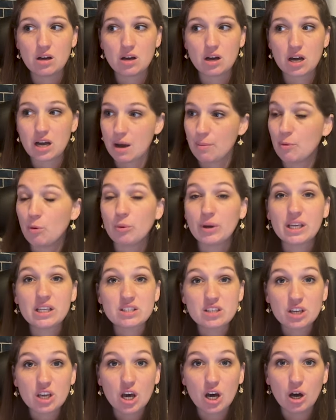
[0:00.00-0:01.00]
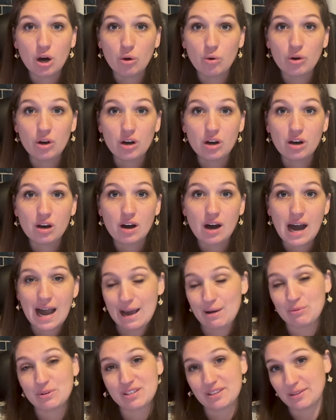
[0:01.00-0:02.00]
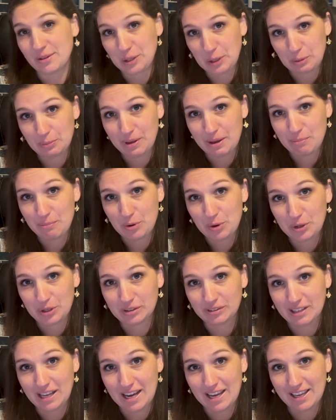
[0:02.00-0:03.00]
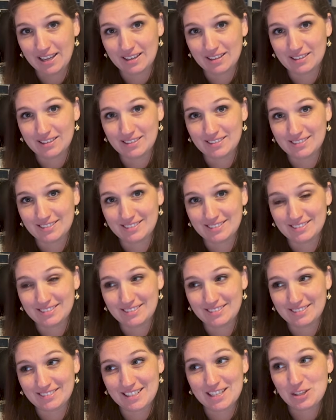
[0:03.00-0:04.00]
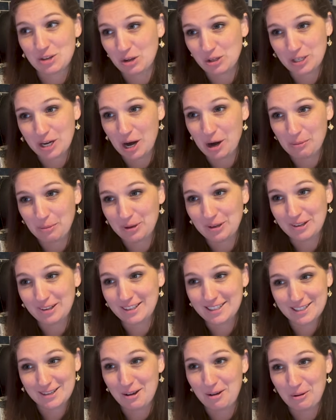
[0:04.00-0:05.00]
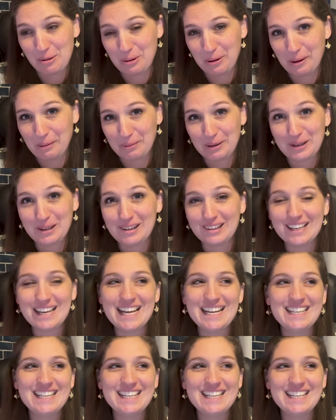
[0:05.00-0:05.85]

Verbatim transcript: a couple weeks ago, I was a little bit more like, it's all terrible. It's all horrible.